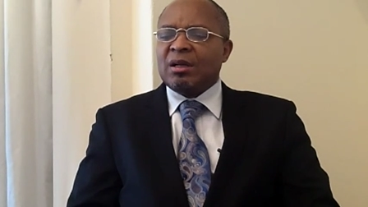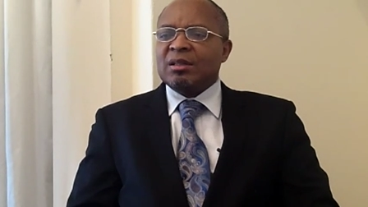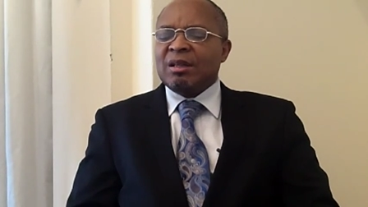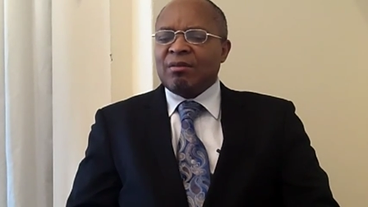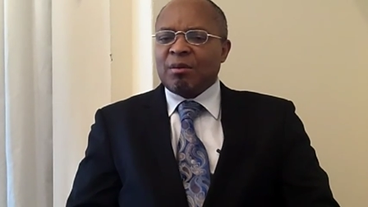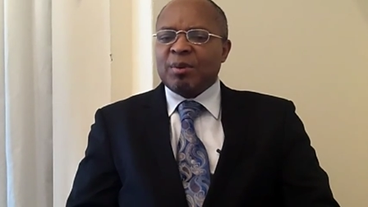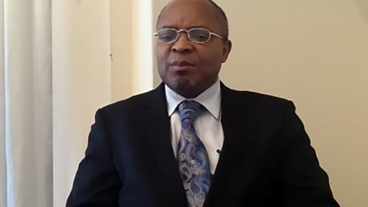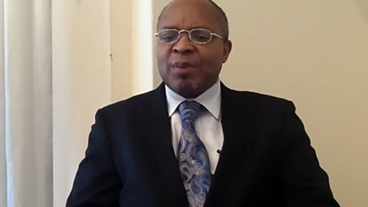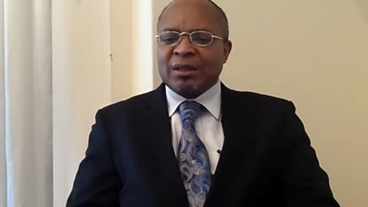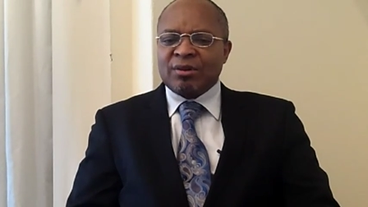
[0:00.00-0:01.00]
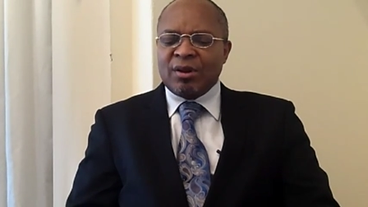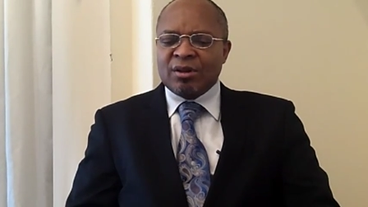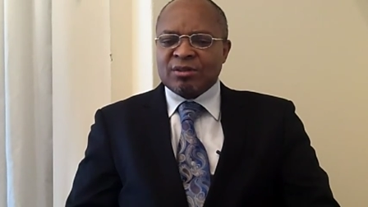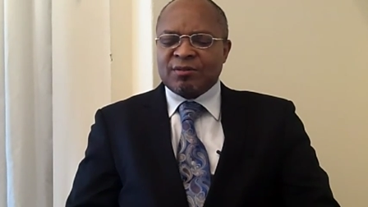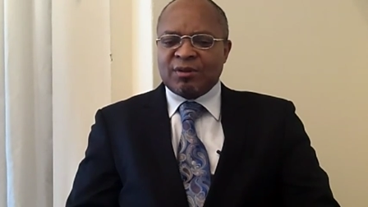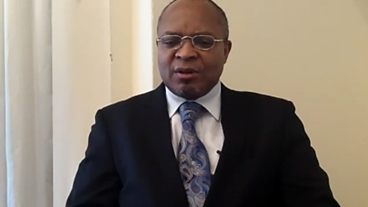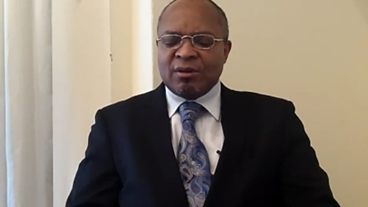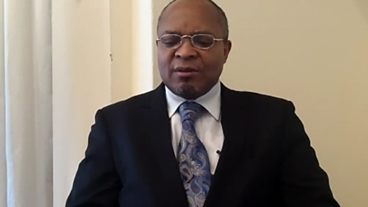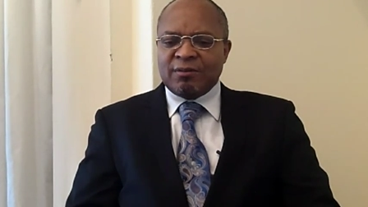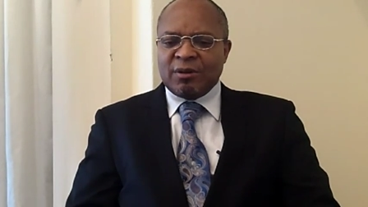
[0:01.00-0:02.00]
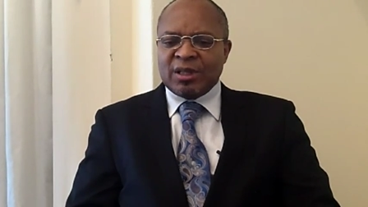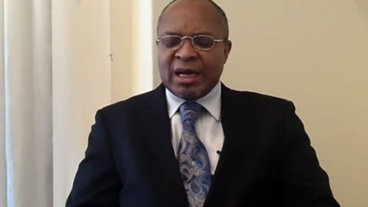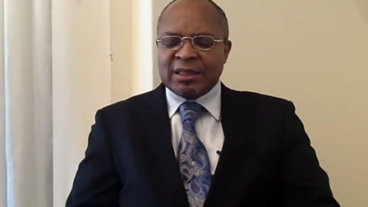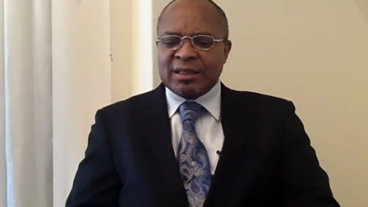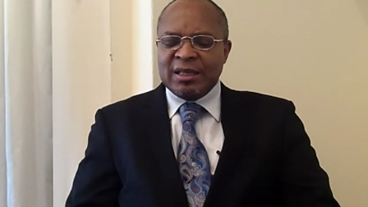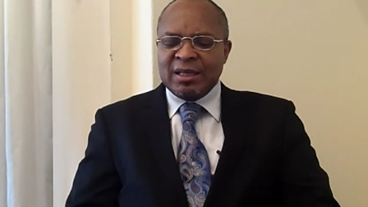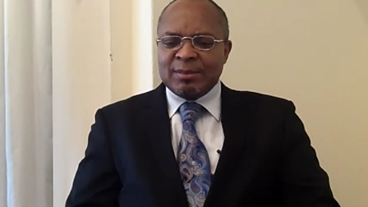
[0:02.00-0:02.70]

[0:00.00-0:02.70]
uh, development partners for, for that.